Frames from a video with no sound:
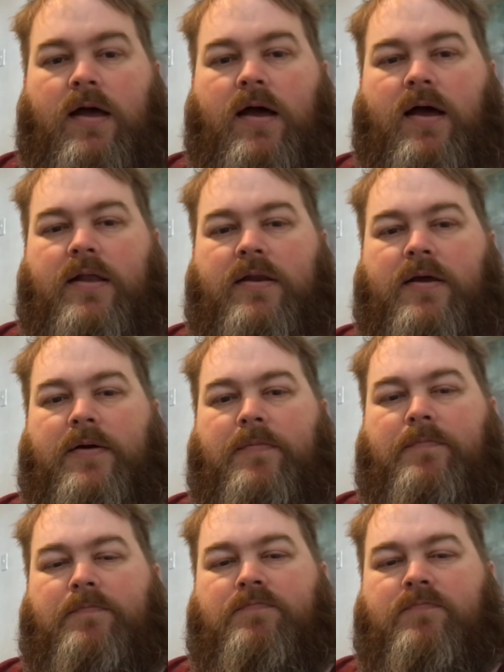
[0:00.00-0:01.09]

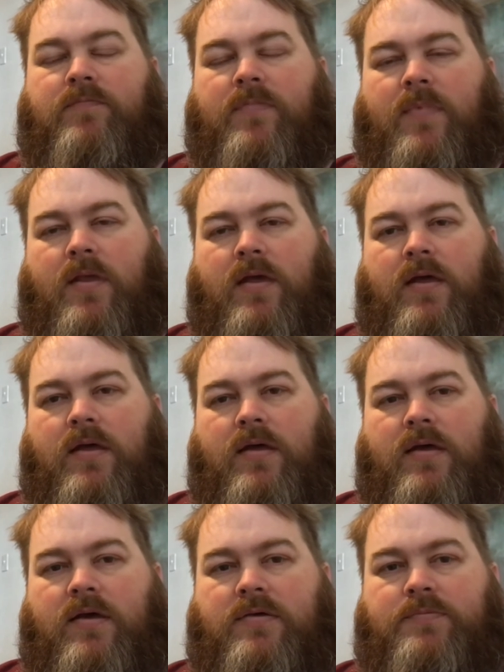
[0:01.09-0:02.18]
And
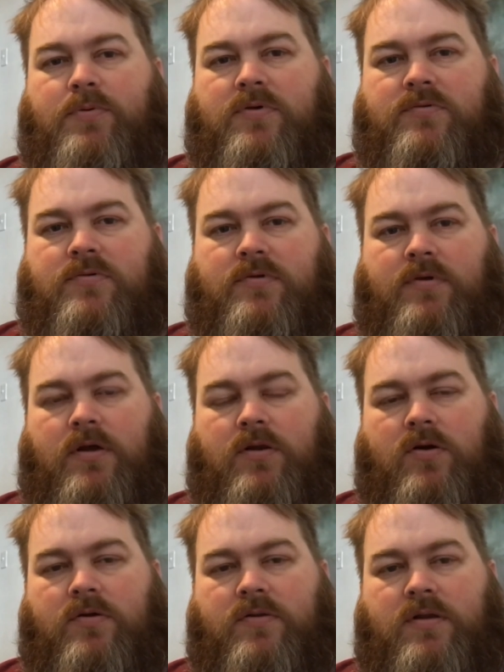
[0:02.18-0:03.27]
it's books
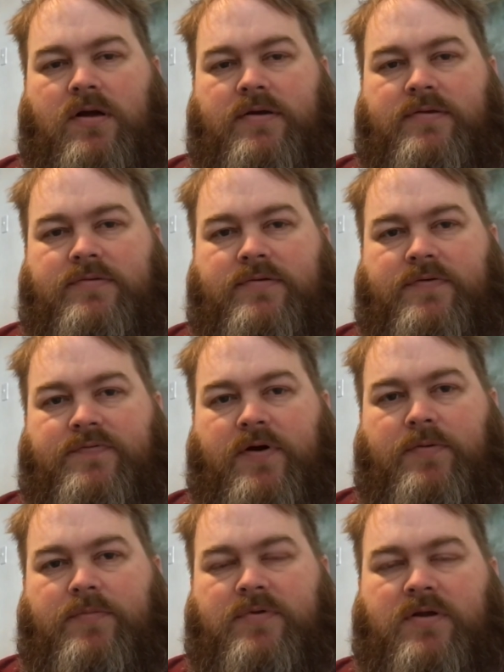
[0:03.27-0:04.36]
along the lines of,
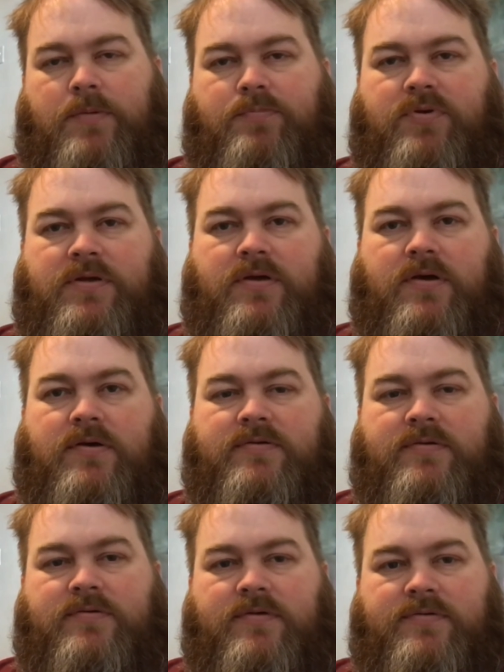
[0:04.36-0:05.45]
it's like a precursor
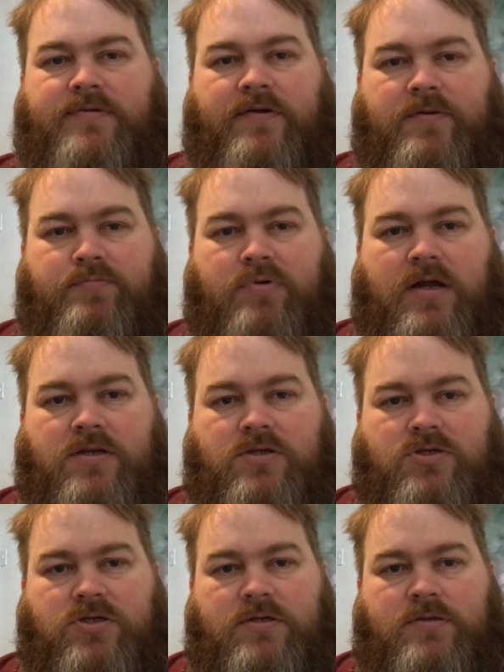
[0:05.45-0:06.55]
to the Terry
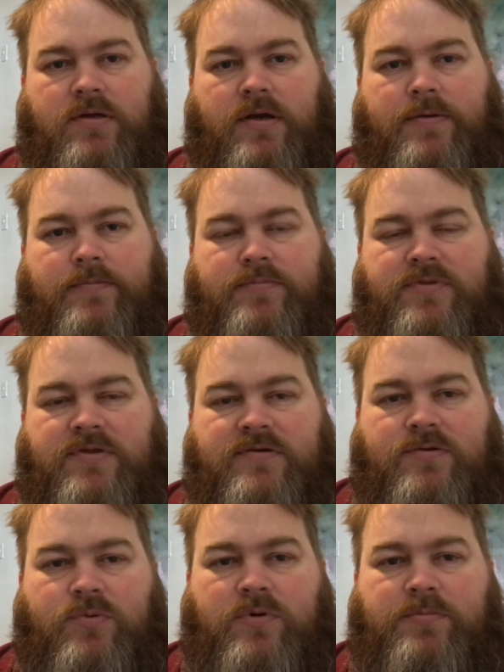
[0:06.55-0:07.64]
Pratchett
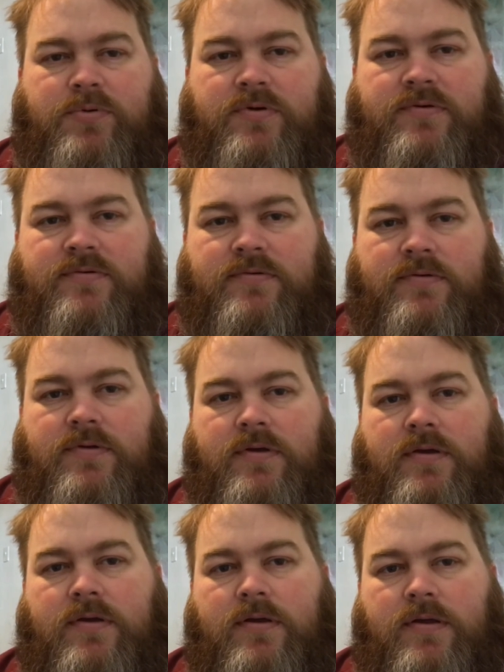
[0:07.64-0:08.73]
Discworld books.
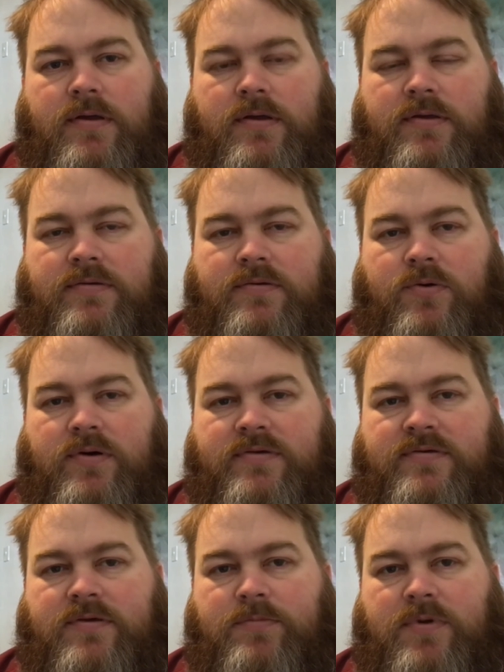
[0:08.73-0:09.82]
It's quite
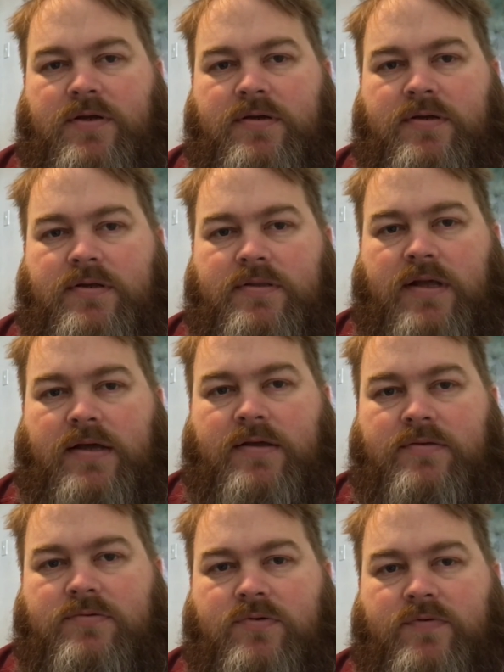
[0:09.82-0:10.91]
similar in that
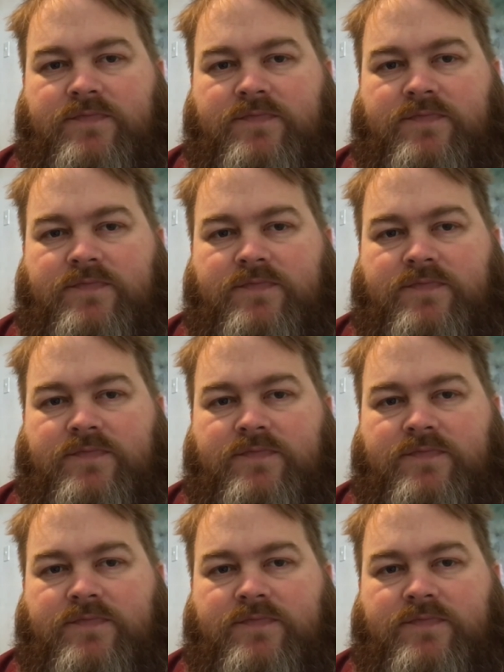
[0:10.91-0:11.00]
sort of